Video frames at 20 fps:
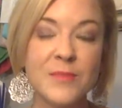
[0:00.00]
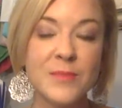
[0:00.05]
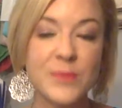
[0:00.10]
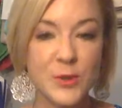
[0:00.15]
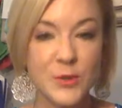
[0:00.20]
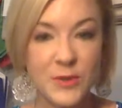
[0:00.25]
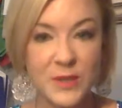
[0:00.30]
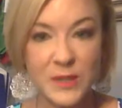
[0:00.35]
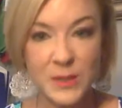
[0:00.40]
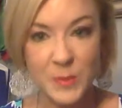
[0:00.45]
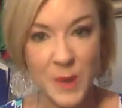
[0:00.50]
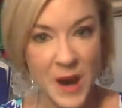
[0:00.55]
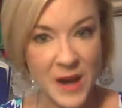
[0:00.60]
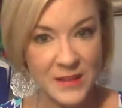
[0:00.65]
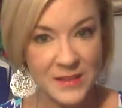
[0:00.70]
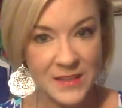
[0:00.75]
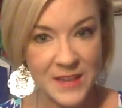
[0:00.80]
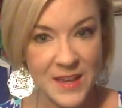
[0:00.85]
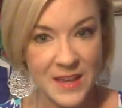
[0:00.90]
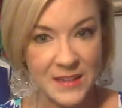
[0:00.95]
through this
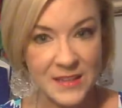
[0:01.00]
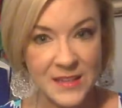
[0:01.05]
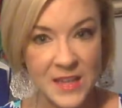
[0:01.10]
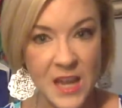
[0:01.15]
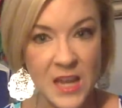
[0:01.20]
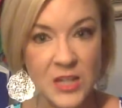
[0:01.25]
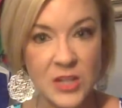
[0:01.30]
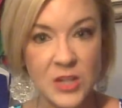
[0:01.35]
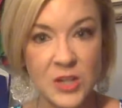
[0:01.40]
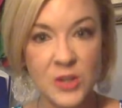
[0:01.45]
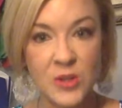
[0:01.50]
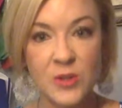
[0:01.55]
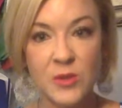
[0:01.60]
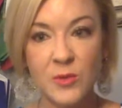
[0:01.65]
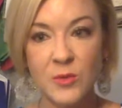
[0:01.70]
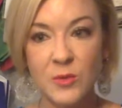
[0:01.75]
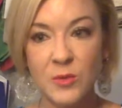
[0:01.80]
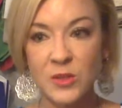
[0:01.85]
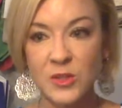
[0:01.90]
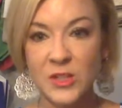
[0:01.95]
process, and
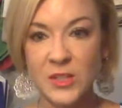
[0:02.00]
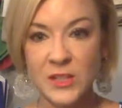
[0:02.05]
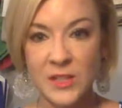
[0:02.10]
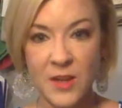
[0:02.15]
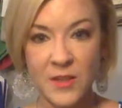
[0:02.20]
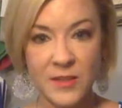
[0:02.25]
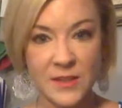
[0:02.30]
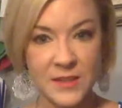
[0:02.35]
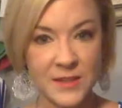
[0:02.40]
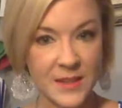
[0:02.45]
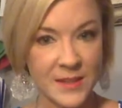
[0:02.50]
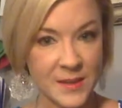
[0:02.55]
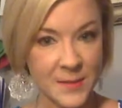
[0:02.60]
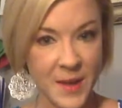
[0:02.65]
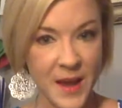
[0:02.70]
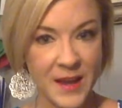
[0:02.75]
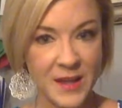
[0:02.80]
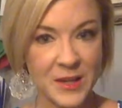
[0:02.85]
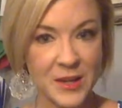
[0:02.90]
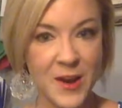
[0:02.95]
you will just know this like the
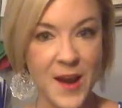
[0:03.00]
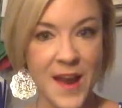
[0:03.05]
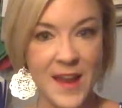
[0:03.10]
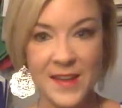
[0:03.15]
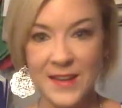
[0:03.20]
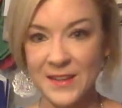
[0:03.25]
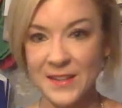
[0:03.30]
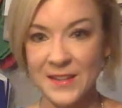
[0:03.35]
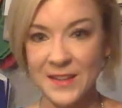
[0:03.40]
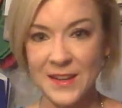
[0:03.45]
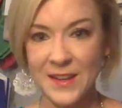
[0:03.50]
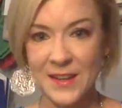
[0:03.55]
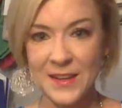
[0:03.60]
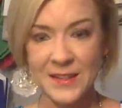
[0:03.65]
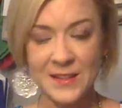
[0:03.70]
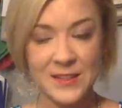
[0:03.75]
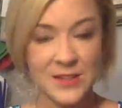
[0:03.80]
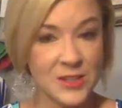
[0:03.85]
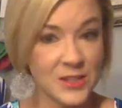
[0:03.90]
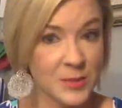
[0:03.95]
back of your hand
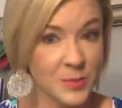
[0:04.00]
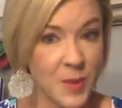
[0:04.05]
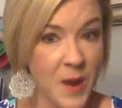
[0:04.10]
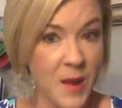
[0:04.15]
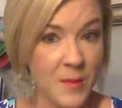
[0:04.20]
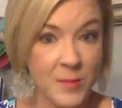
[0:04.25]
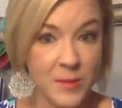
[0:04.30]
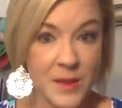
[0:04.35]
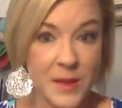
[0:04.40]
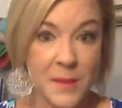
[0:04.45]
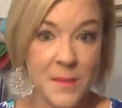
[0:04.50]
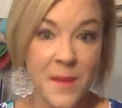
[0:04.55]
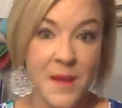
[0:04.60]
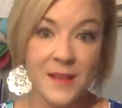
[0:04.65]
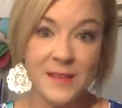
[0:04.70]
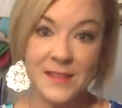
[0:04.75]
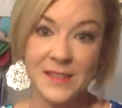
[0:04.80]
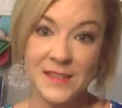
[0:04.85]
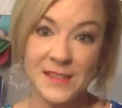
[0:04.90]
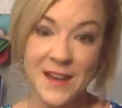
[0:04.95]
in just probably a
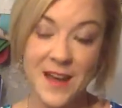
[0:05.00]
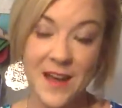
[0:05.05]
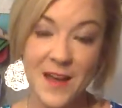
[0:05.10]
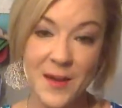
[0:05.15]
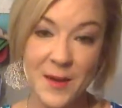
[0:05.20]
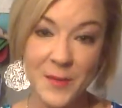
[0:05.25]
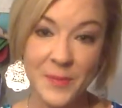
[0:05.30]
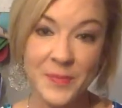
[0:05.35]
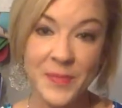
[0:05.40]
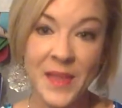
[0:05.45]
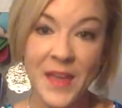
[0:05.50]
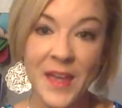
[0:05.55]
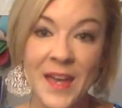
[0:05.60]
month's time.